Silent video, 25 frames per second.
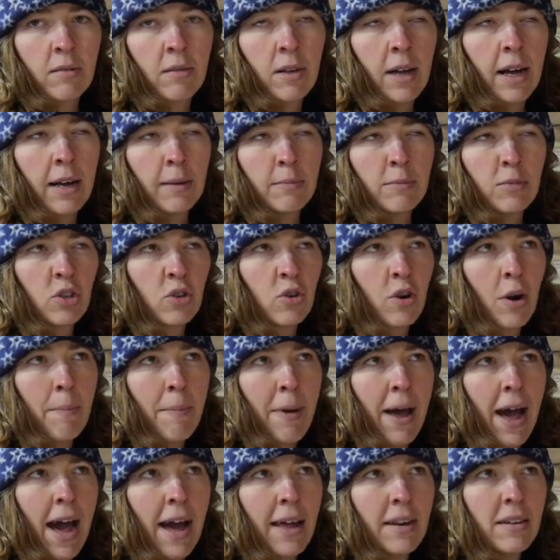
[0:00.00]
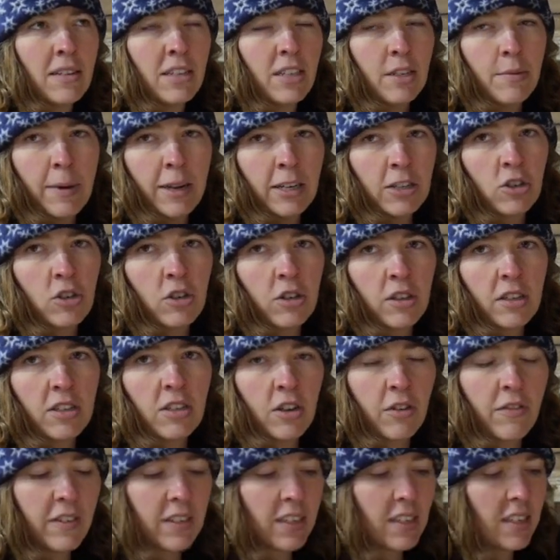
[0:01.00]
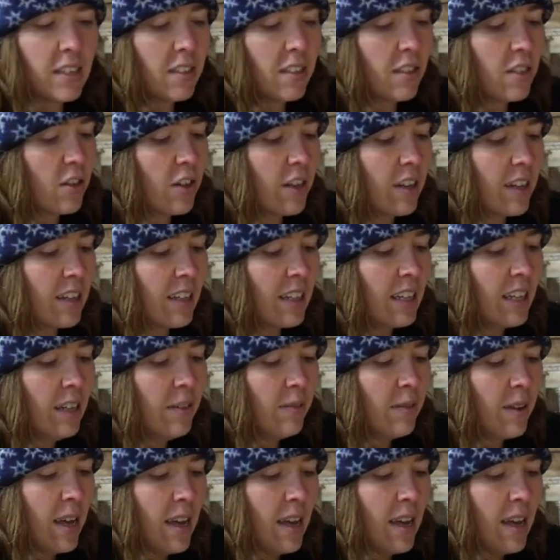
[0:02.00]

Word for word: um, scrub pad to make sure the surface is good and clean.